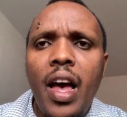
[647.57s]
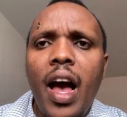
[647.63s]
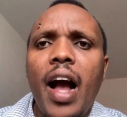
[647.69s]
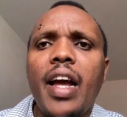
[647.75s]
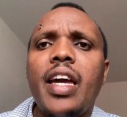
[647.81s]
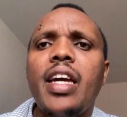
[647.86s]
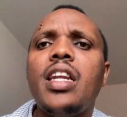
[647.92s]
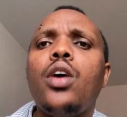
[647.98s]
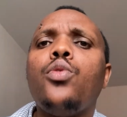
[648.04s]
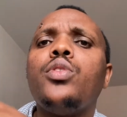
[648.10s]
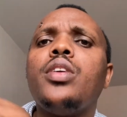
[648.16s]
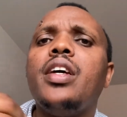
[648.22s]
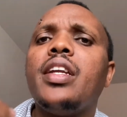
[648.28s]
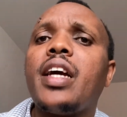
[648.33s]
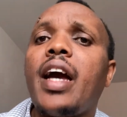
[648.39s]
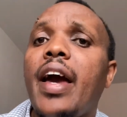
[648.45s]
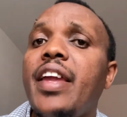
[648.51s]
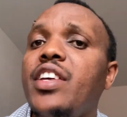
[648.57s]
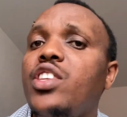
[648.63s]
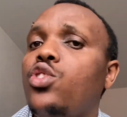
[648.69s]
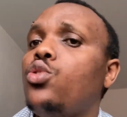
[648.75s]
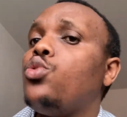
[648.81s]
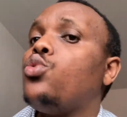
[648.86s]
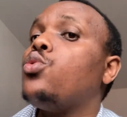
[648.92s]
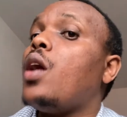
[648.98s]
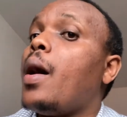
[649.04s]
Again, I would encourage
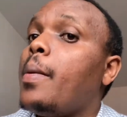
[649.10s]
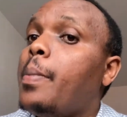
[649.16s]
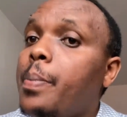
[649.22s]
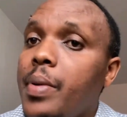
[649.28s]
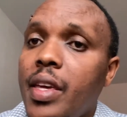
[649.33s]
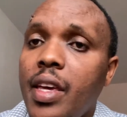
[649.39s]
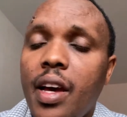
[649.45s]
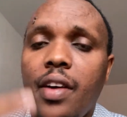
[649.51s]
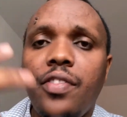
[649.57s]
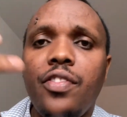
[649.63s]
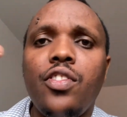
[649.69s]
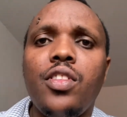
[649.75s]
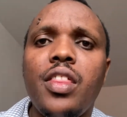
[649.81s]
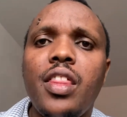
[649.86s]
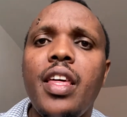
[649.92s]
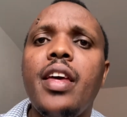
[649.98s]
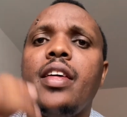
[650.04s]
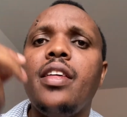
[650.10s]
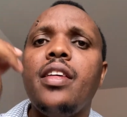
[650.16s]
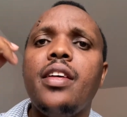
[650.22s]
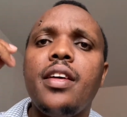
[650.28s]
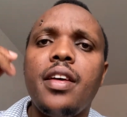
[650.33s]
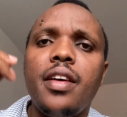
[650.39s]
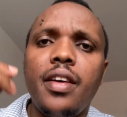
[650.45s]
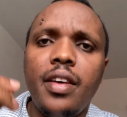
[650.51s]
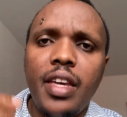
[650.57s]
you to appear for the
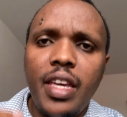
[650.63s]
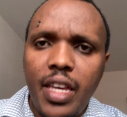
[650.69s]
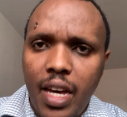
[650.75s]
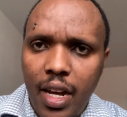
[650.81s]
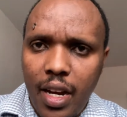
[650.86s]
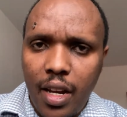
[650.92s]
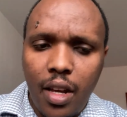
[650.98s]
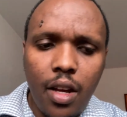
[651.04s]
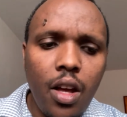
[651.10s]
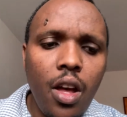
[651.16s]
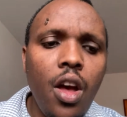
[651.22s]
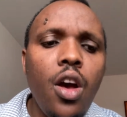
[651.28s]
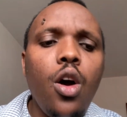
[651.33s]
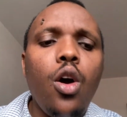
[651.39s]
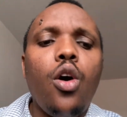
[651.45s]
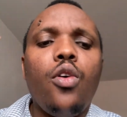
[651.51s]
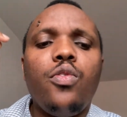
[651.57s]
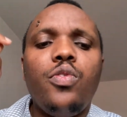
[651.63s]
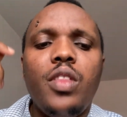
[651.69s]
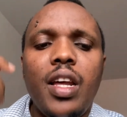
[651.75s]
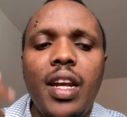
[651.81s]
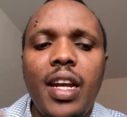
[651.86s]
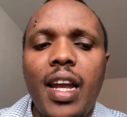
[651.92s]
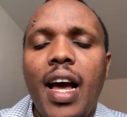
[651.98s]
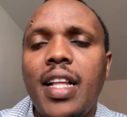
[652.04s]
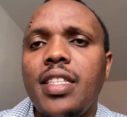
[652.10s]
hearing of the
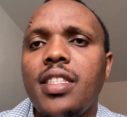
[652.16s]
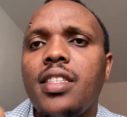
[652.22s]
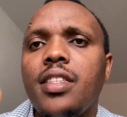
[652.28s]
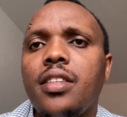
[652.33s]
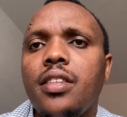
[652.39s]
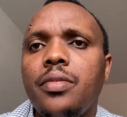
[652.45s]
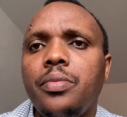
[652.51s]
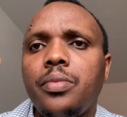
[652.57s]
Lands